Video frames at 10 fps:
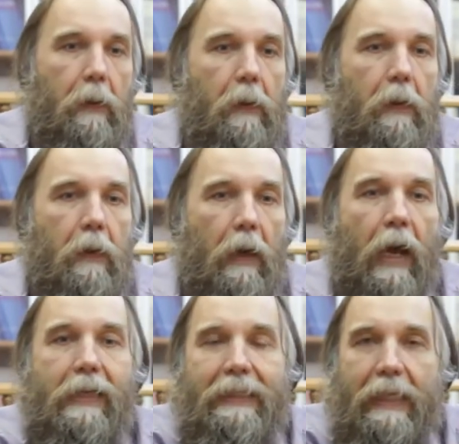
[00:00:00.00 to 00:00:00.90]

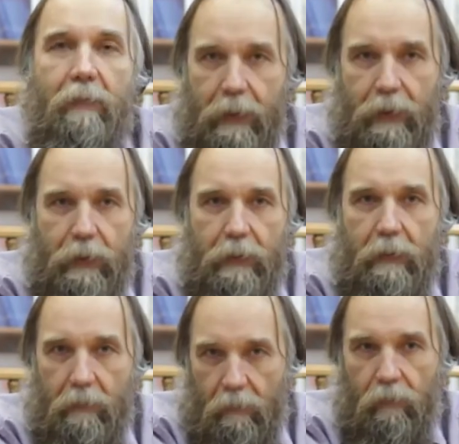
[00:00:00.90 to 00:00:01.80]
as they wish.
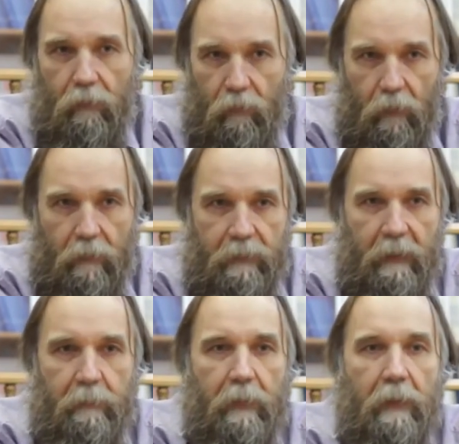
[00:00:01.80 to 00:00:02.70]
For
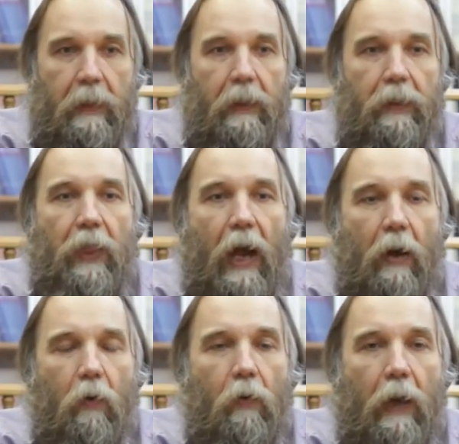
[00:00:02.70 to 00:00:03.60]
example,
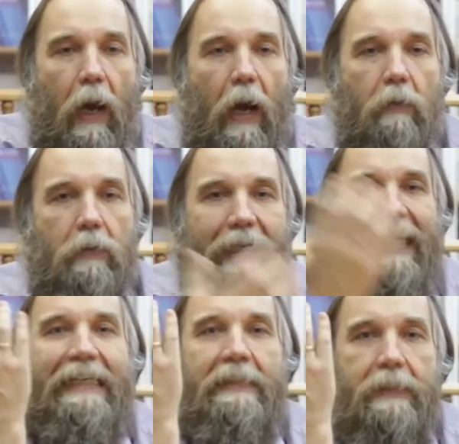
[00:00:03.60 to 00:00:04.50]
now our
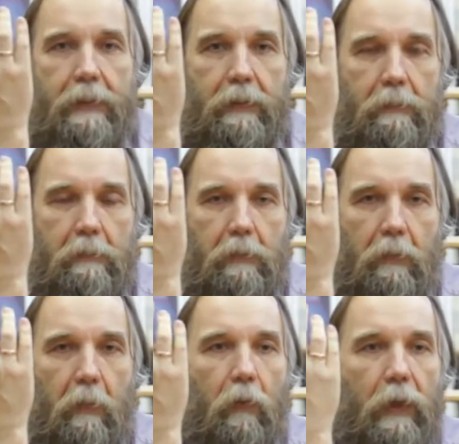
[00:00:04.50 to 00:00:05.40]
hands
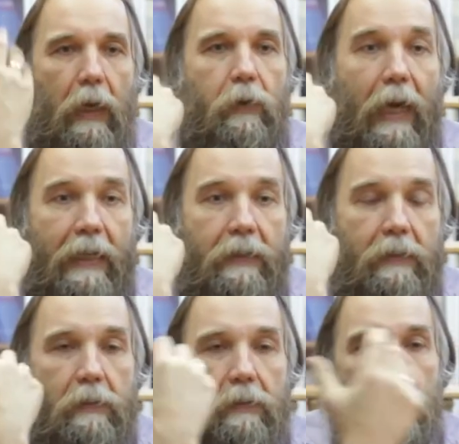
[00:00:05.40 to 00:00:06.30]
or our
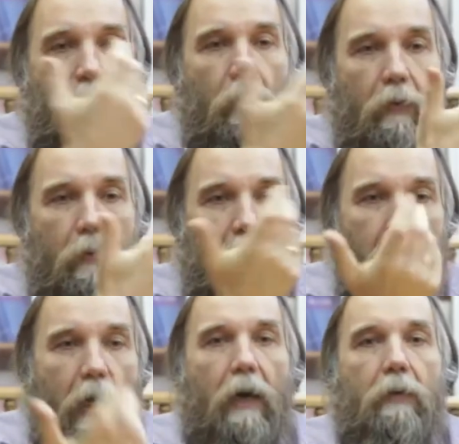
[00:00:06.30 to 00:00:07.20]
eyes
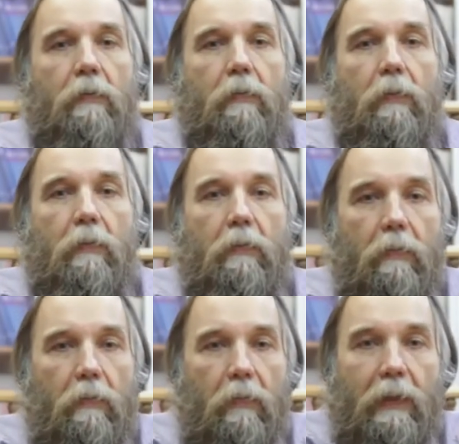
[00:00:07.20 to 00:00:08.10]
or
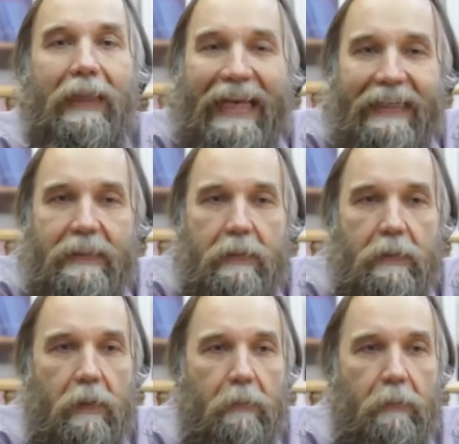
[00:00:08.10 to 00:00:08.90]
our legs